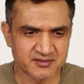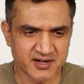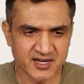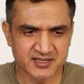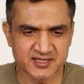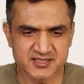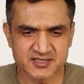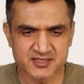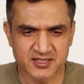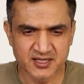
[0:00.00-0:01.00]
drag
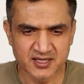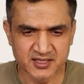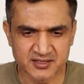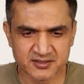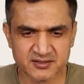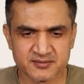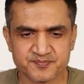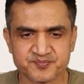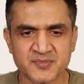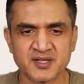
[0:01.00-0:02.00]
this here,
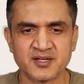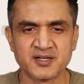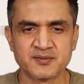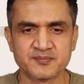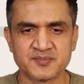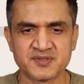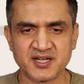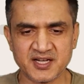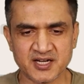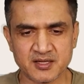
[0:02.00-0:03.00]

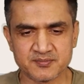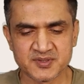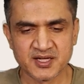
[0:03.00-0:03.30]
telegram,